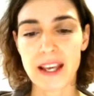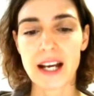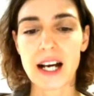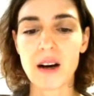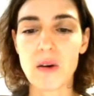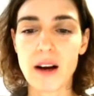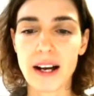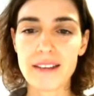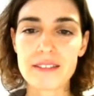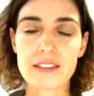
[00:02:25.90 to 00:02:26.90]

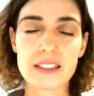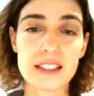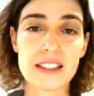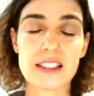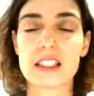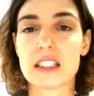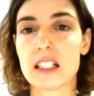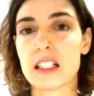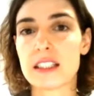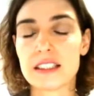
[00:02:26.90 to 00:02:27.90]
However, this is
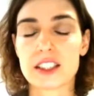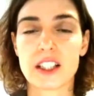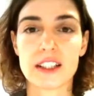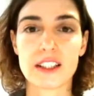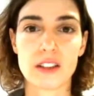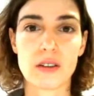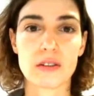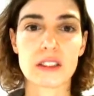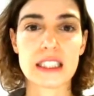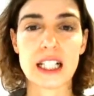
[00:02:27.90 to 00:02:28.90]
not, these are not the
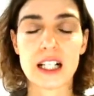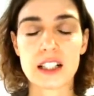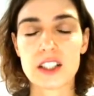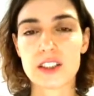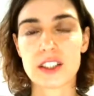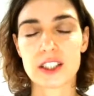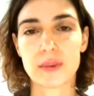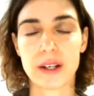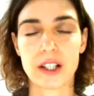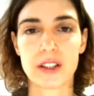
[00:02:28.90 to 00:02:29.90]
only countries
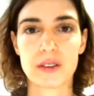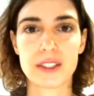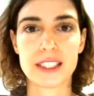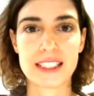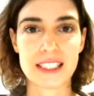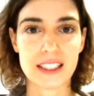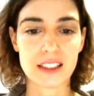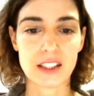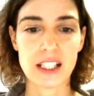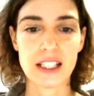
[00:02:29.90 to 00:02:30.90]
where you
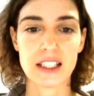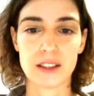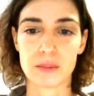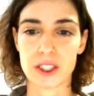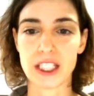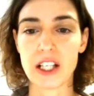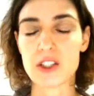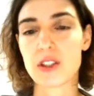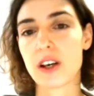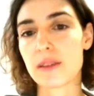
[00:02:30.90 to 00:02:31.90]
distill immortelle,
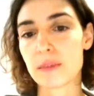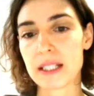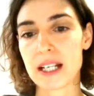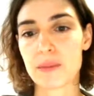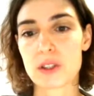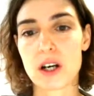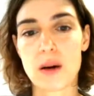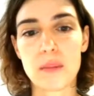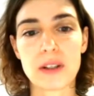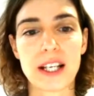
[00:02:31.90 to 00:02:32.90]
so it becomes
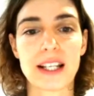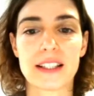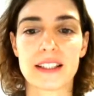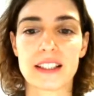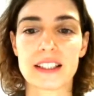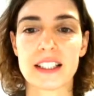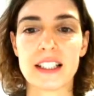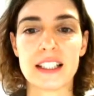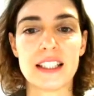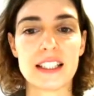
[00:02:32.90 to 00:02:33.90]
complicated. Like
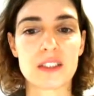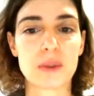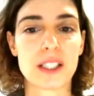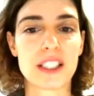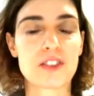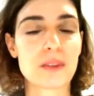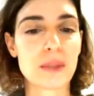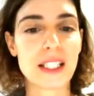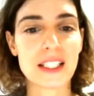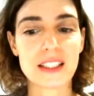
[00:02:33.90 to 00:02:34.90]
this one is from
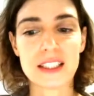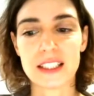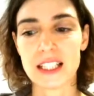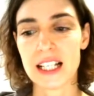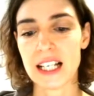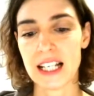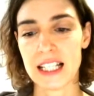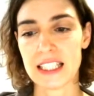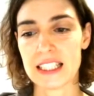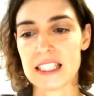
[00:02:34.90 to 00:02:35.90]
Italy,
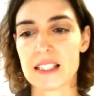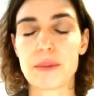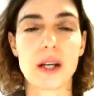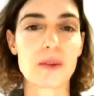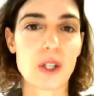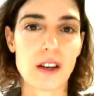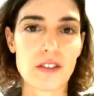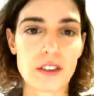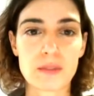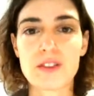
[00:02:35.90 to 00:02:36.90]
and then sometimes you have
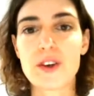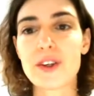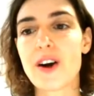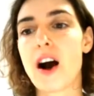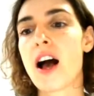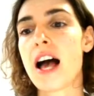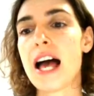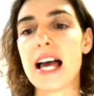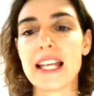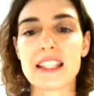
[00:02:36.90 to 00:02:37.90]
from Morocco,
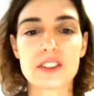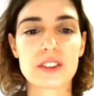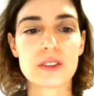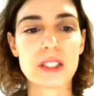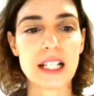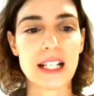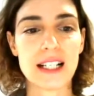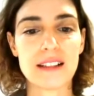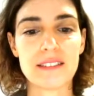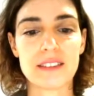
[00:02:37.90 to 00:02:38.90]
and so you
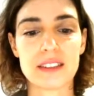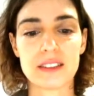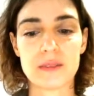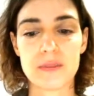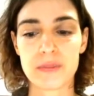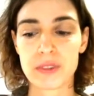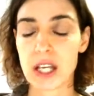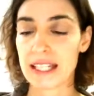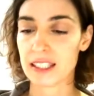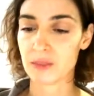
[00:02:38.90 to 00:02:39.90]
have, um,
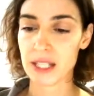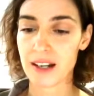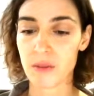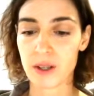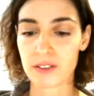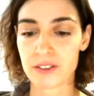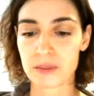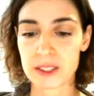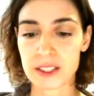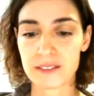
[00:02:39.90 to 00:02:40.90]
and then we have one from
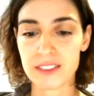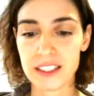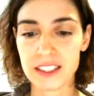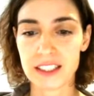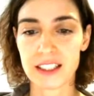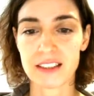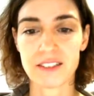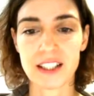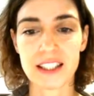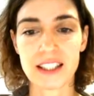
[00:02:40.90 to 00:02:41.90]
Slovenia
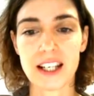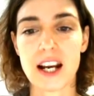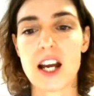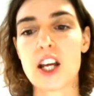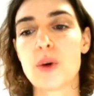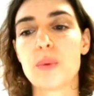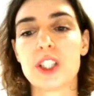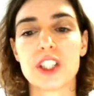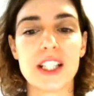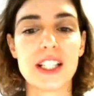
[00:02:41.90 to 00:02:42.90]
right there,
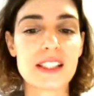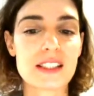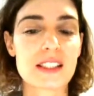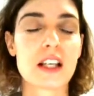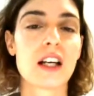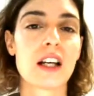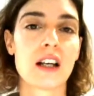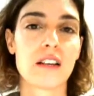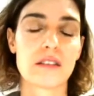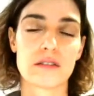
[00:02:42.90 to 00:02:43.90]
which is
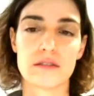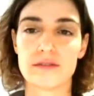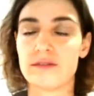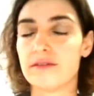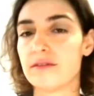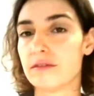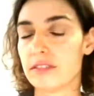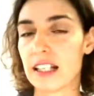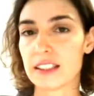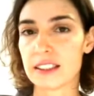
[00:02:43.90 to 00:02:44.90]

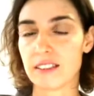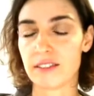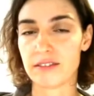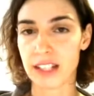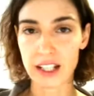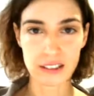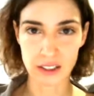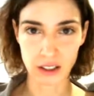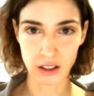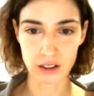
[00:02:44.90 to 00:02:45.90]
relative, very
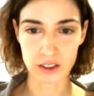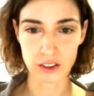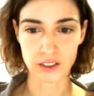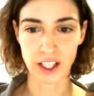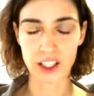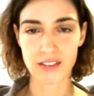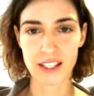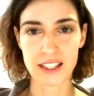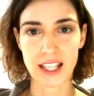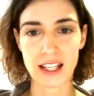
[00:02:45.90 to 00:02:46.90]
close to Croatia,
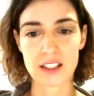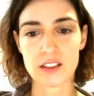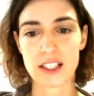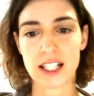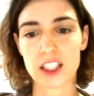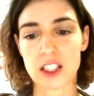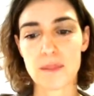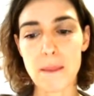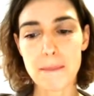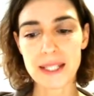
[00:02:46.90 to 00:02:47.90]
right next to it actually,
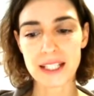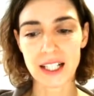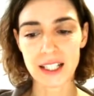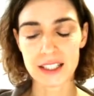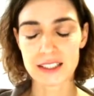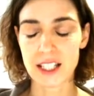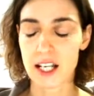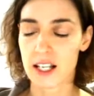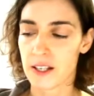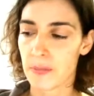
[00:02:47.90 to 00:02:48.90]
but because
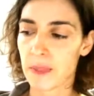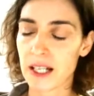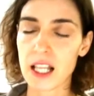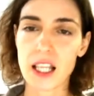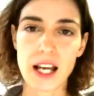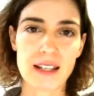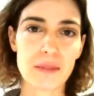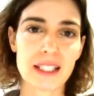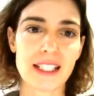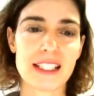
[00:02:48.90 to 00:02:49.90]
the
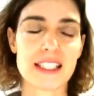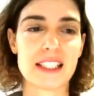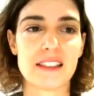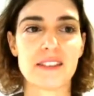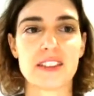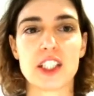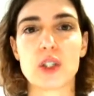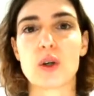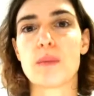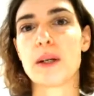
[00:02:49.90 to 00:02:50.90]
climate is different,
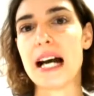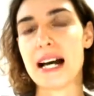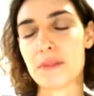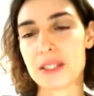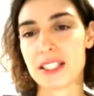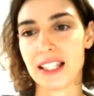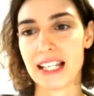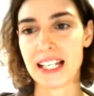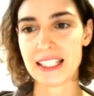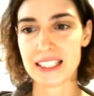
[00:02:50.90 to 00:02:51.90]
or perhaps the
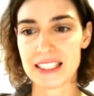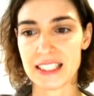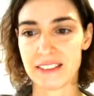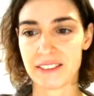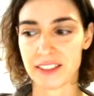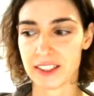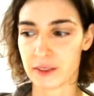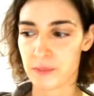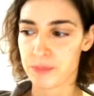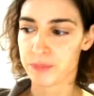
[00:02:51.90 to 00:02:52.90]
land is different.
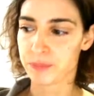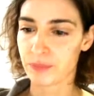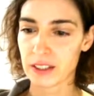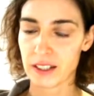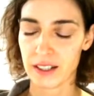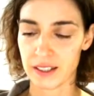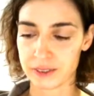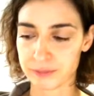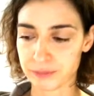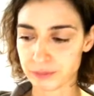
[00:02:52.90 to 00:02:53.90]

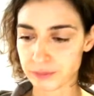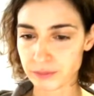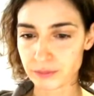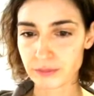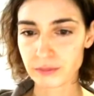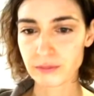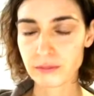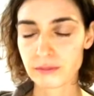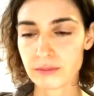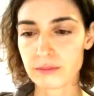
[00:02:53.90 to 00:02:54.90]
Um,
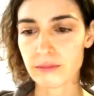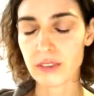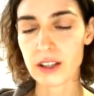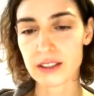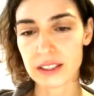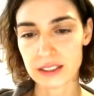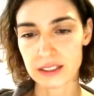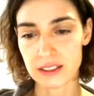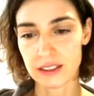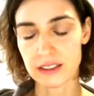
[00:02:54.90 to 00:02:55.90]
the
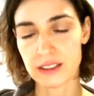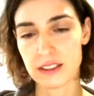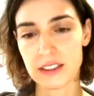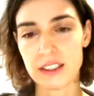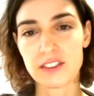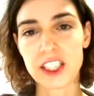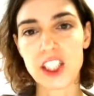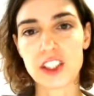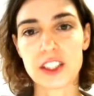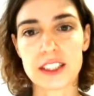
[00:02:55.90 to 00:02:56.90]
the
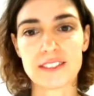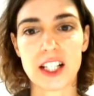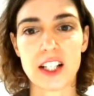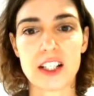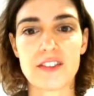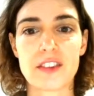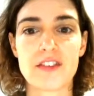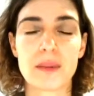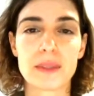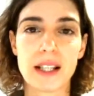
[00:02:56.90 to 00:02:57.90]
region is very different
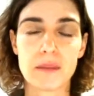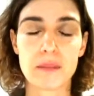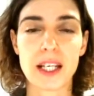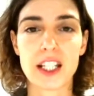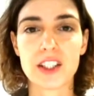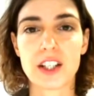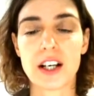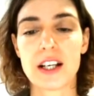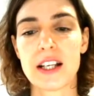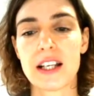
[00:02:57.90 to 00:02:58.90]
from
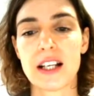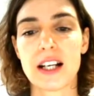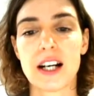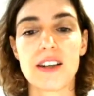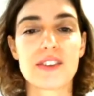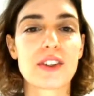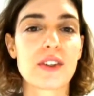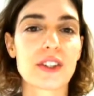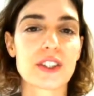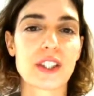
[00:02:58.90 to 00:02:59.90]
Dalmatia. Of
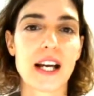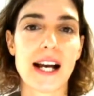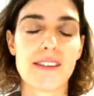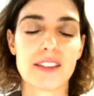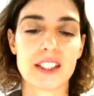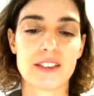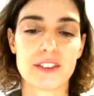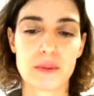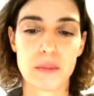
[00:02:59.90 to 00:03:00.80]
course, you have a different